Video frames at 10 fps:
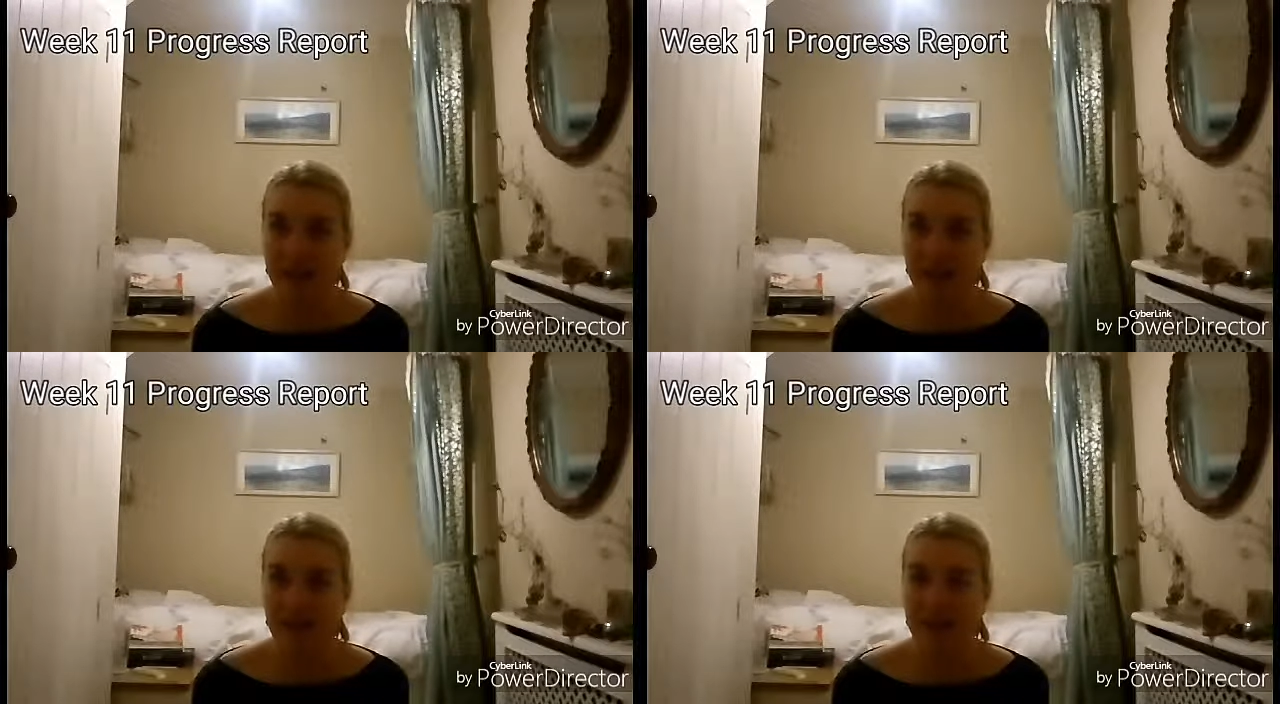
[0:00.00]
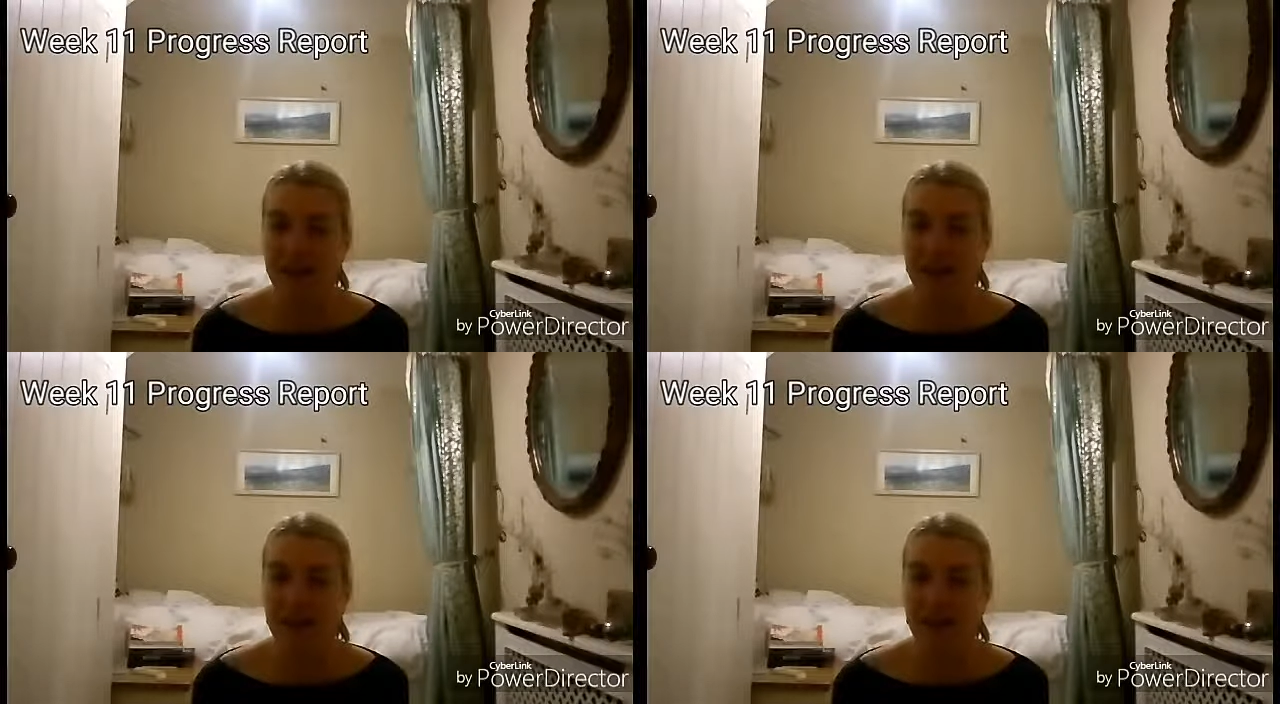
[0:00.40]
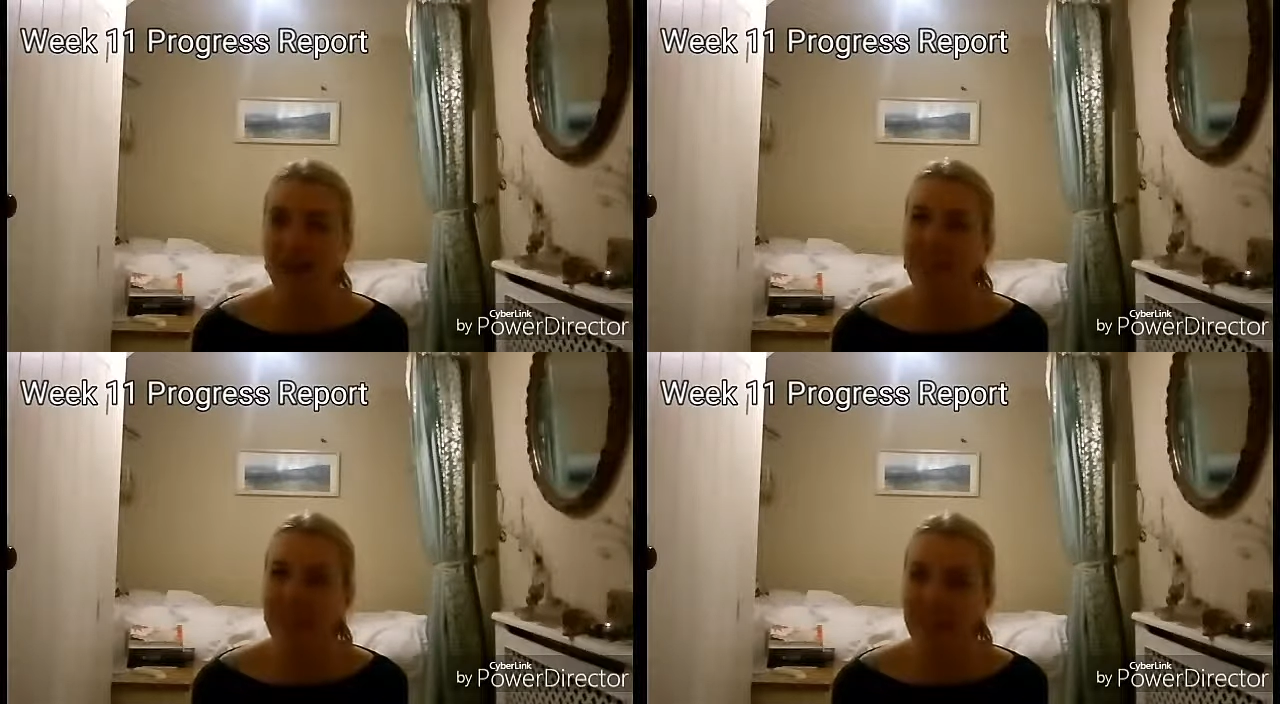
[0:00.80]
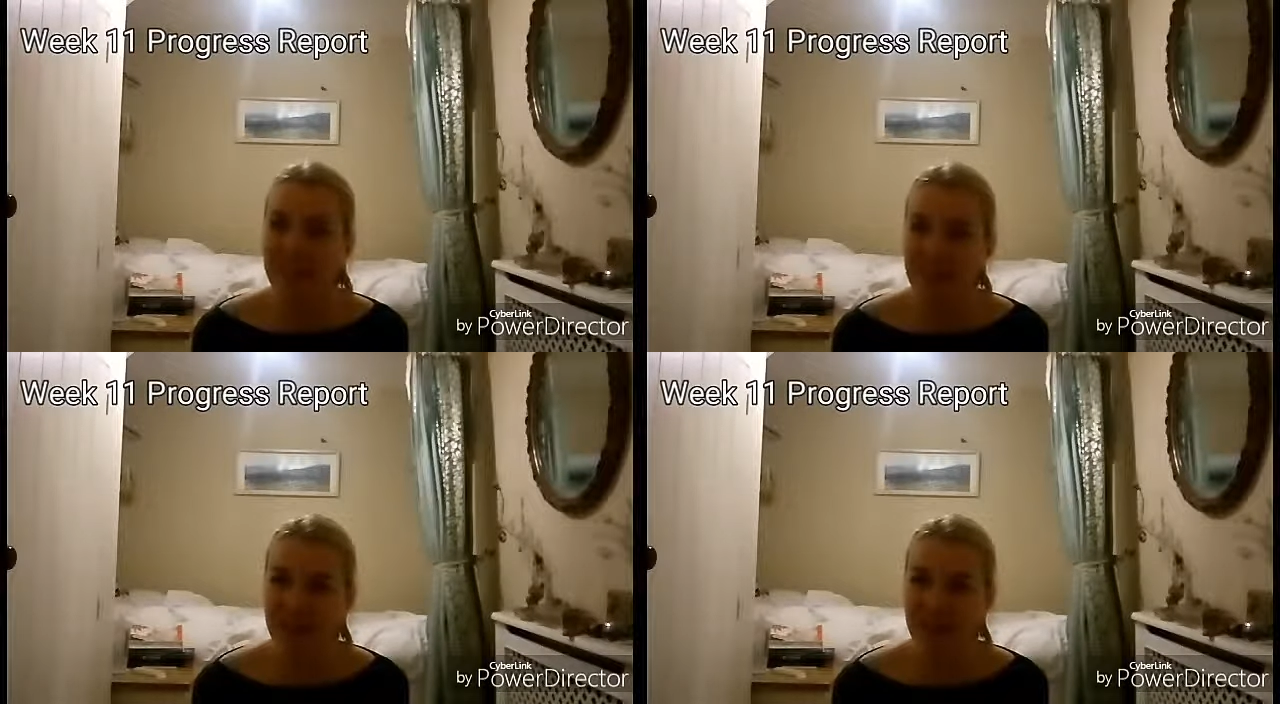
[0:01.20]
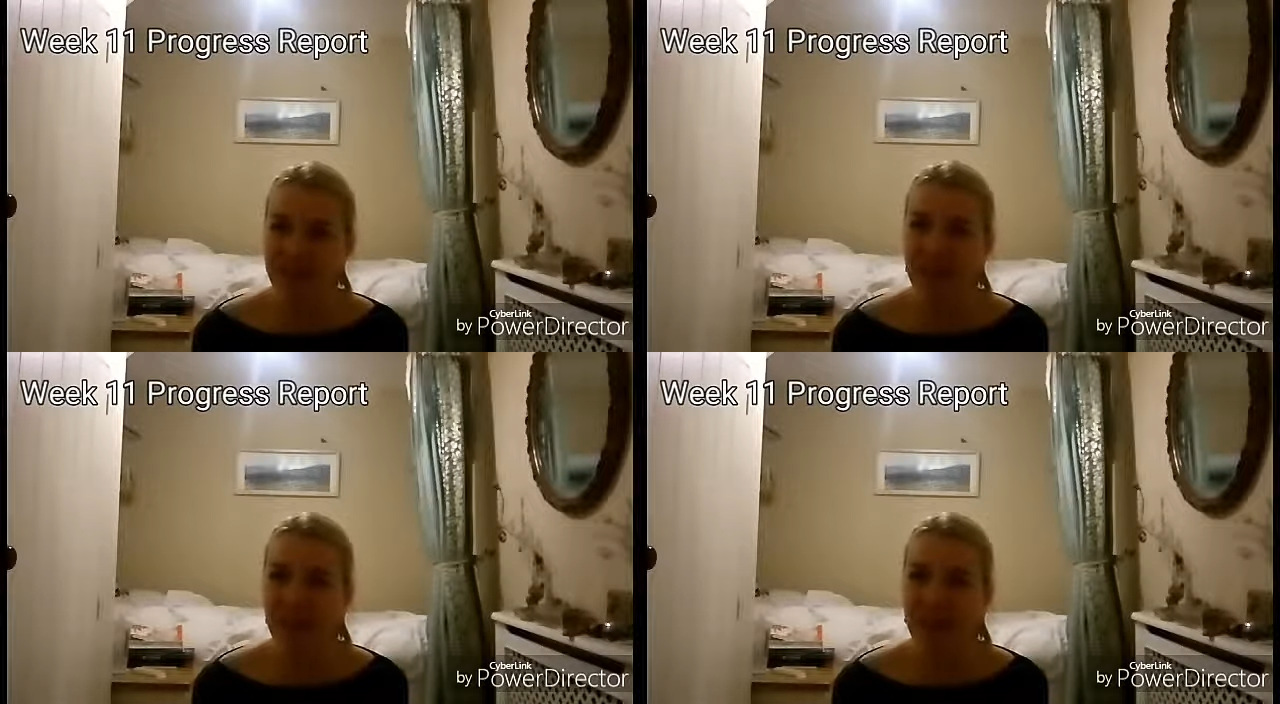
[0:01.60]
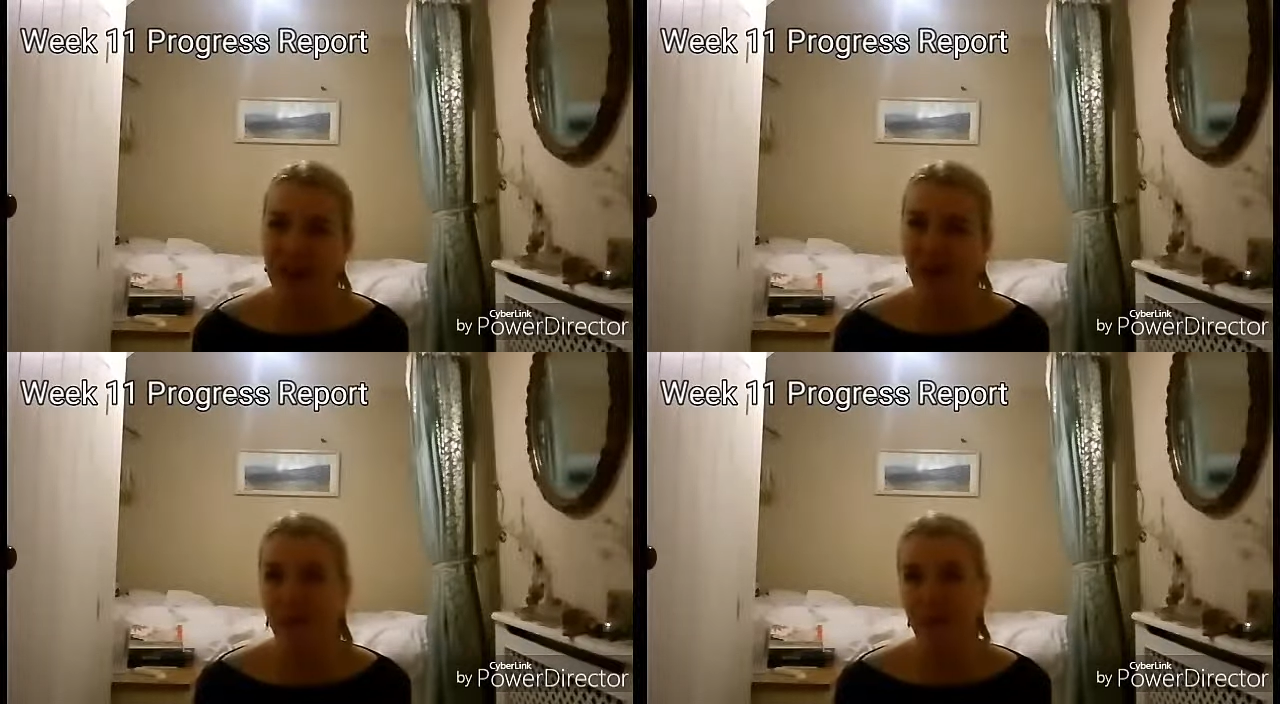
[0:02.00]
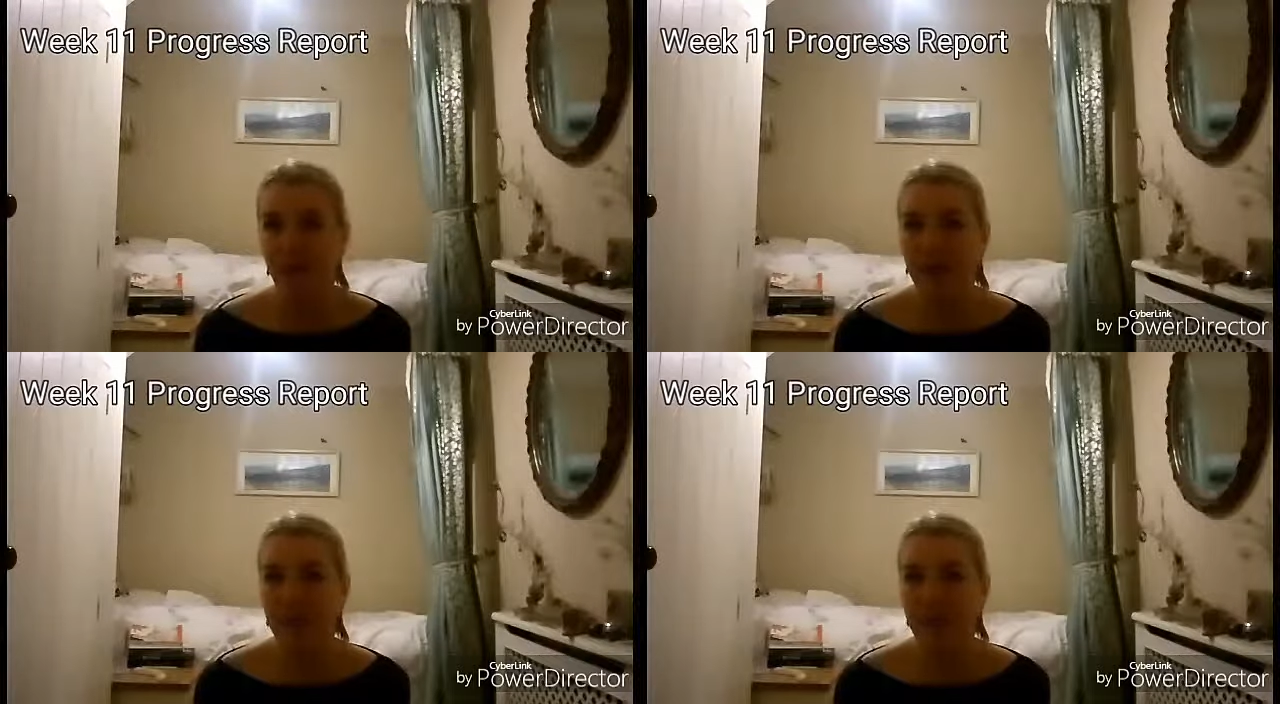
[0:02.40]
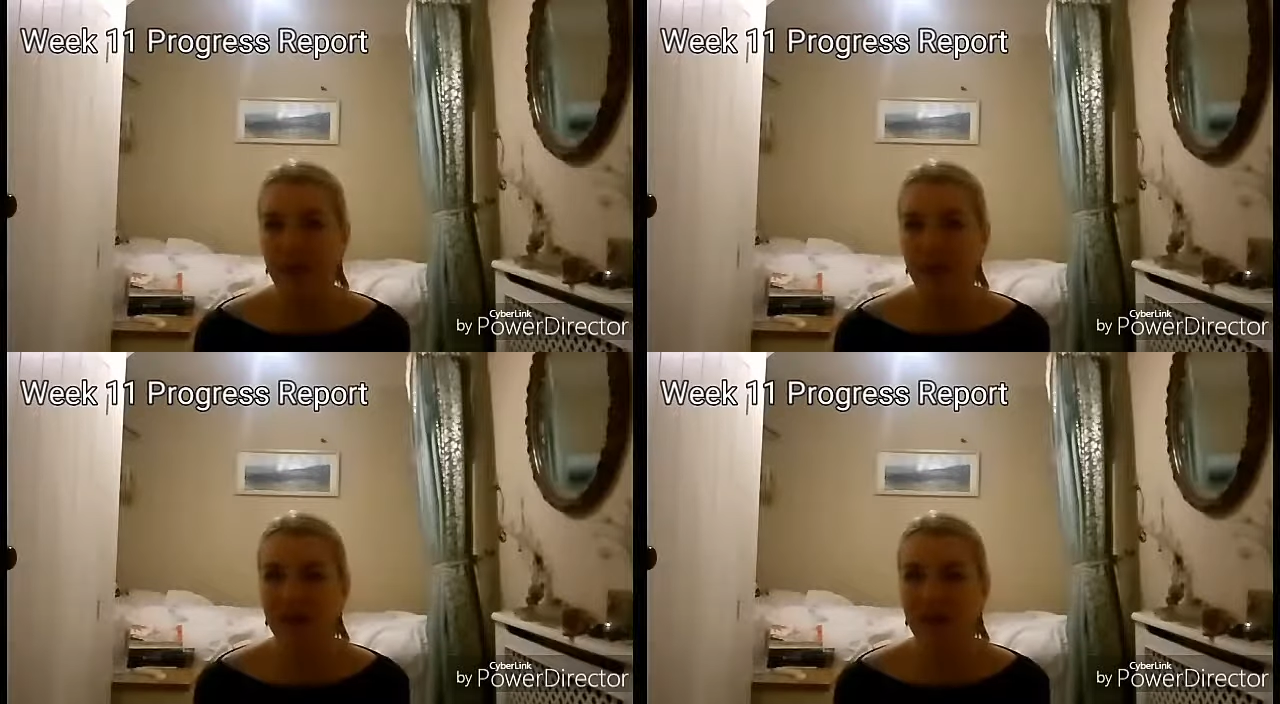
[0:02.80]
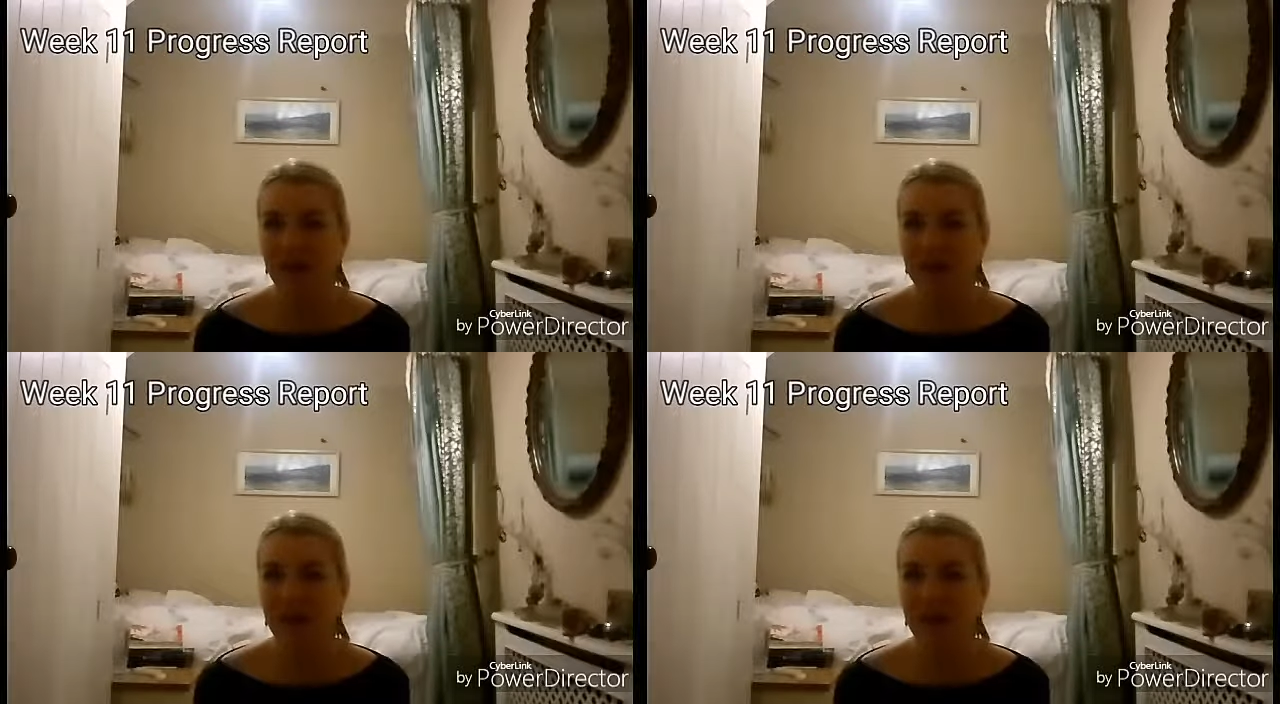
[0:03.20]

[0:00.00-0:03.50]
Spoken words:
and yeah, I think that goes for a lot of people as well,